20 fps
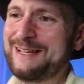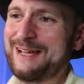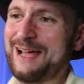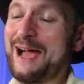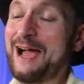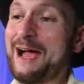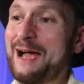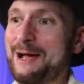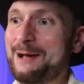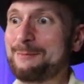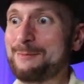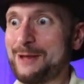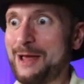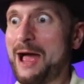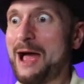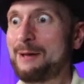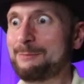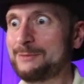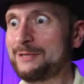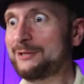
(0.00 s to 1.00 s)

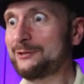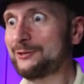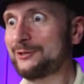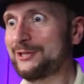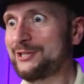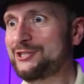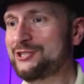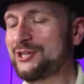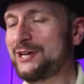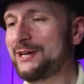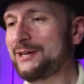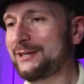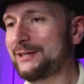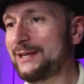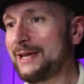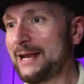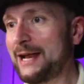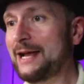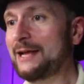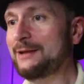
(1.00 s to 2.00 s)
I'm literally
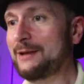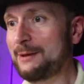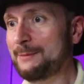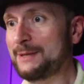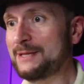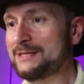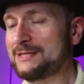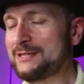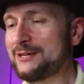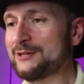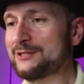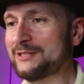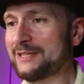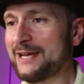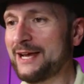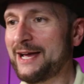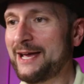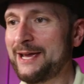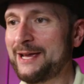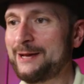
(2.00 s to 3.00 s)
shaking. And I mean,
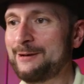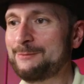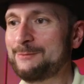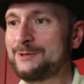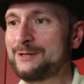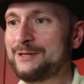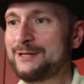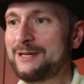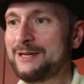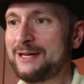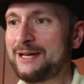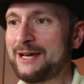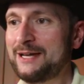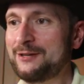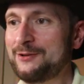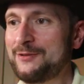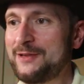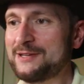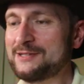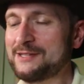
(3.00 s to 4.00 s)
seriously, I am. I
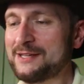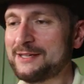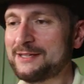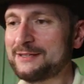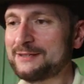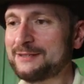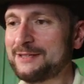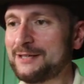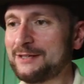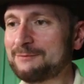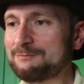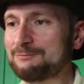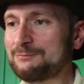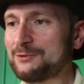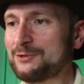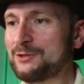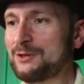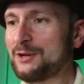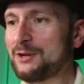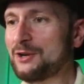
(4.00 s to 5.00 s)
know that's like a
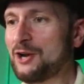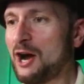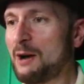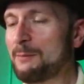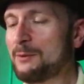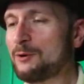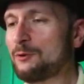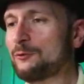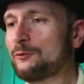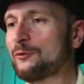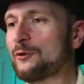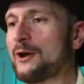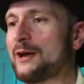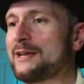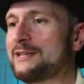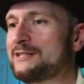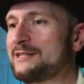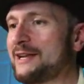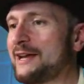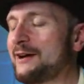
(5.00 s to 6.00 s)
comical
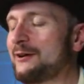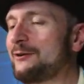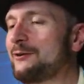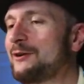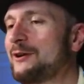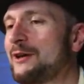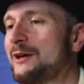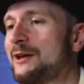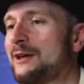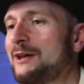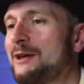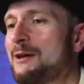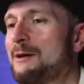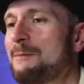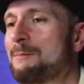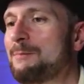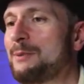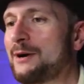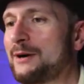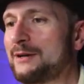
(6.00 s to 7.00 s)
phrase now,
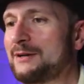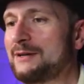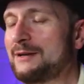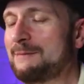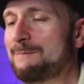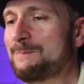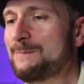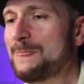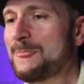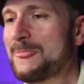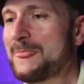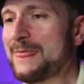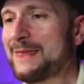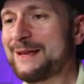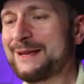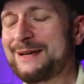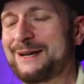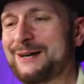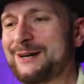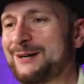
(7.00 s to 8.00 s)
but
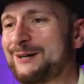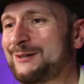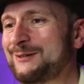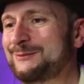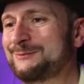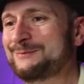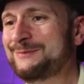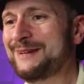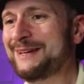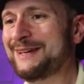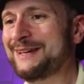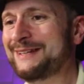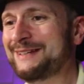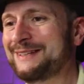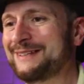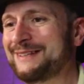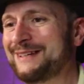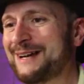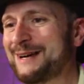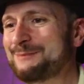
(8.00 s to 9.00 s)
oh,
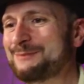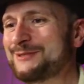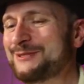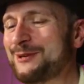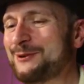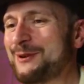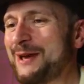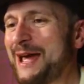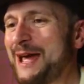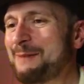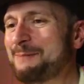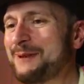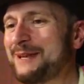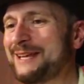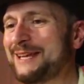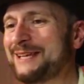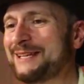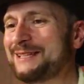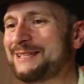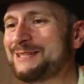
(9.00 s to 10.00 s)
man, I'm so happy
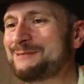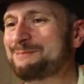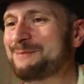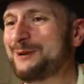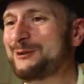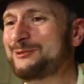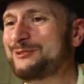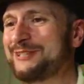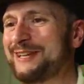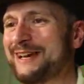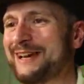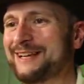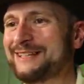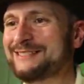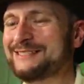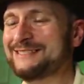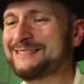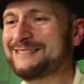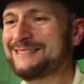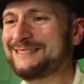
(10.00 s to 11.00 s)
to get this Bo
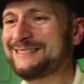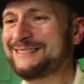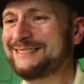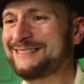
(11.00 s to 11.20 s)
Jackson.